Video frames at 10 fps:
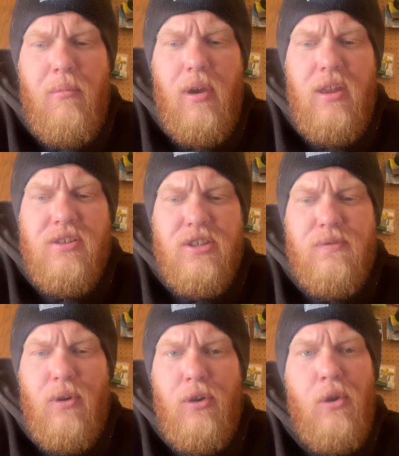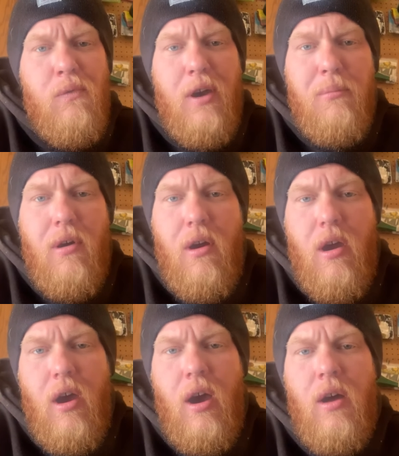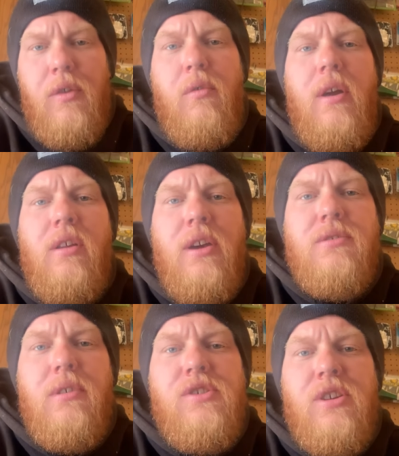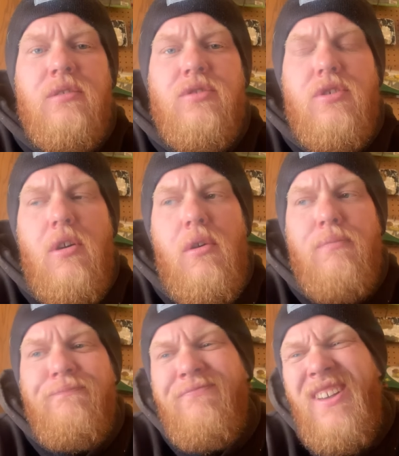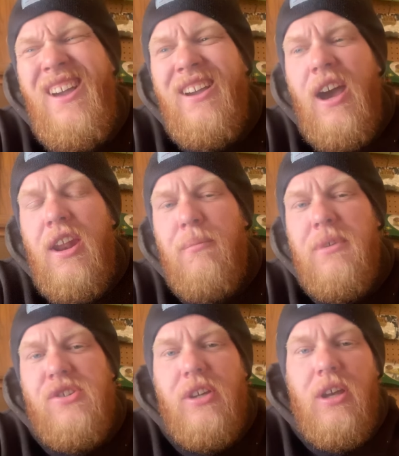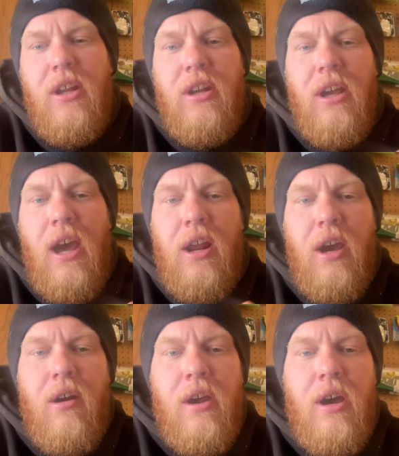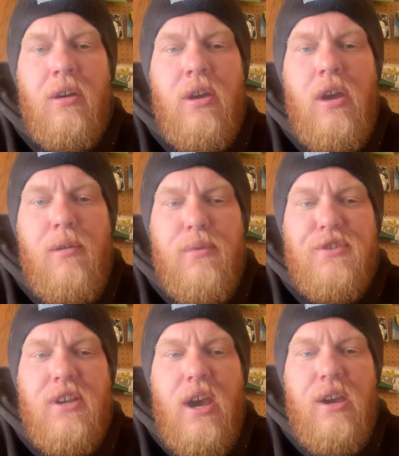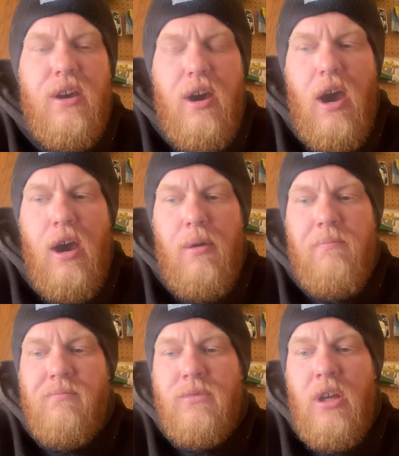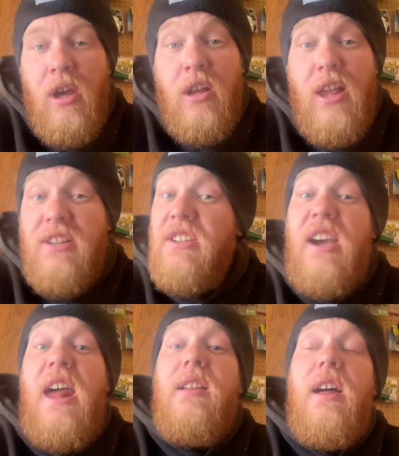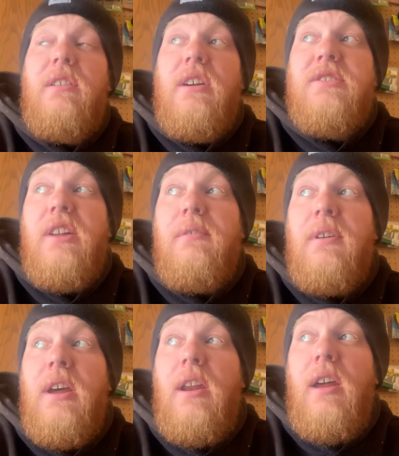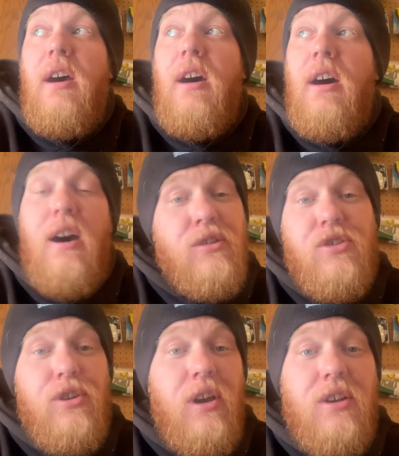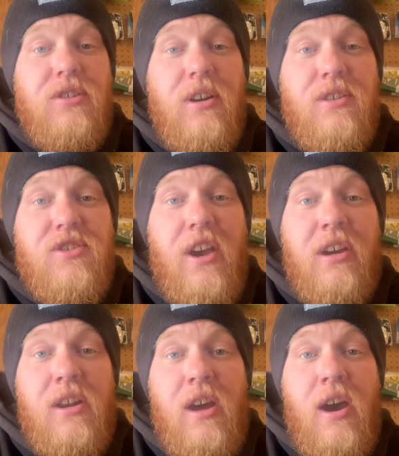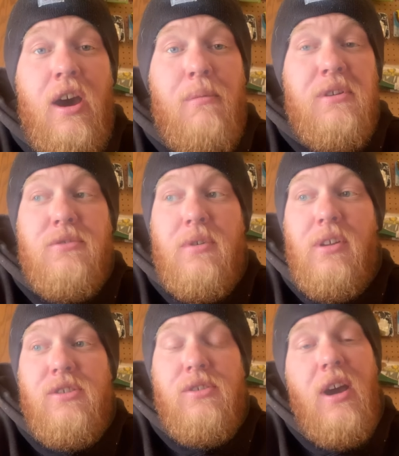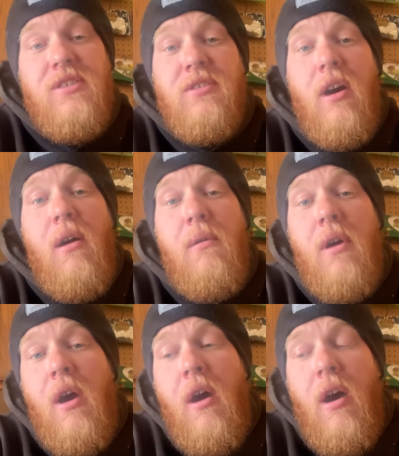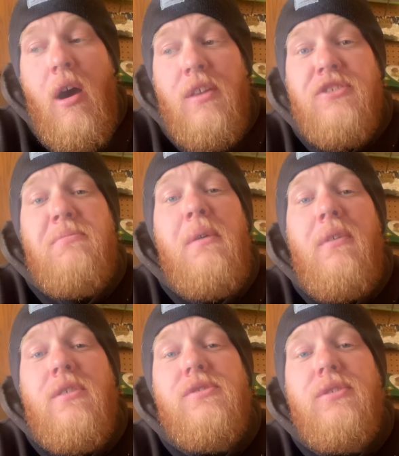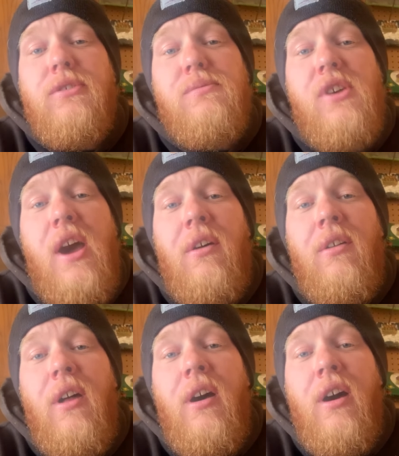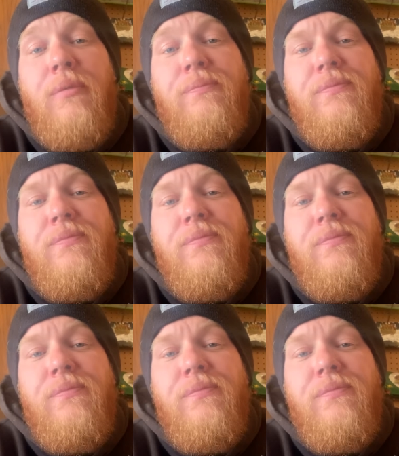This is for November, the Great Lakes region, so kind of Michigan, Indiana area per se. It had a lot of great stuff in it. I'll show you guys here in a second. I just want to let you guys know this is my first YouTube channel,